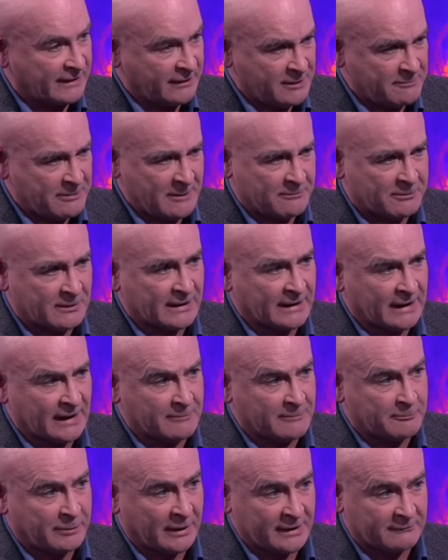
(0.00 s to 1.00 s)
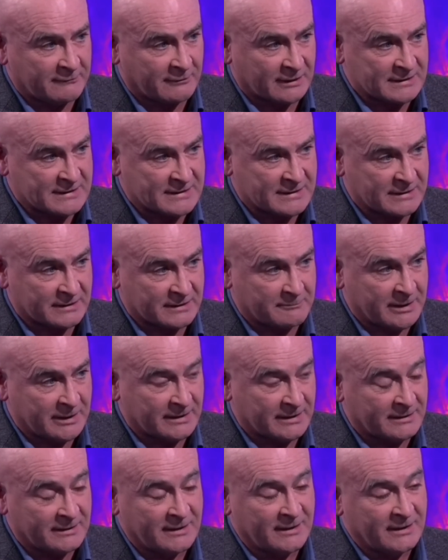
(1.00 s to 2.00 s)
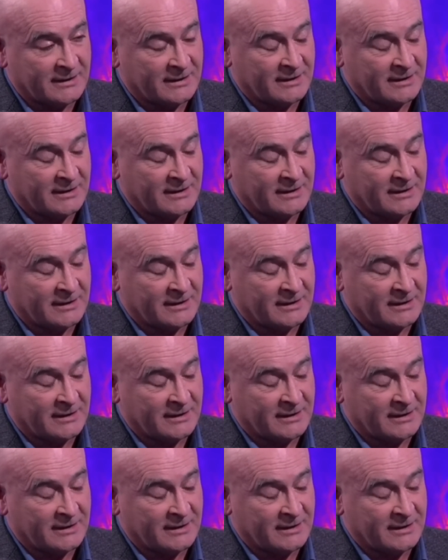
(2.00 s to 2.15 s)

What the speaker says: The only people that are getting pay rises at the minute